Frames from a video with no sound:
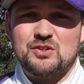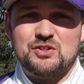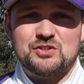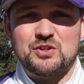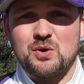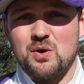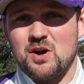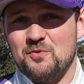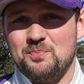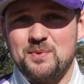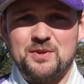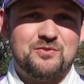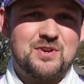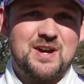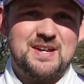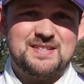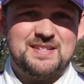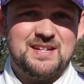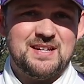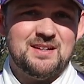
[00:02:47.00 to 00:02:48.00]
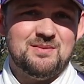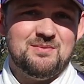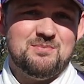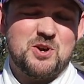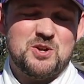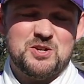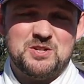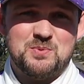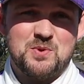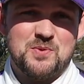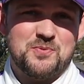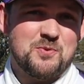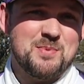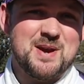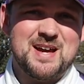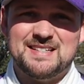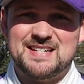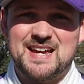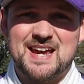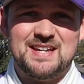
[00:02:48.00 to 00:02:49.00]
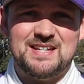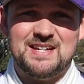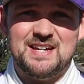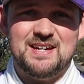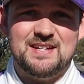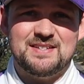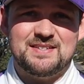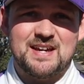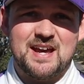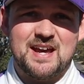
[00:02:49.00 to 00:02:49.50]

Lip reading: So I've been racing motorsport for about 10 years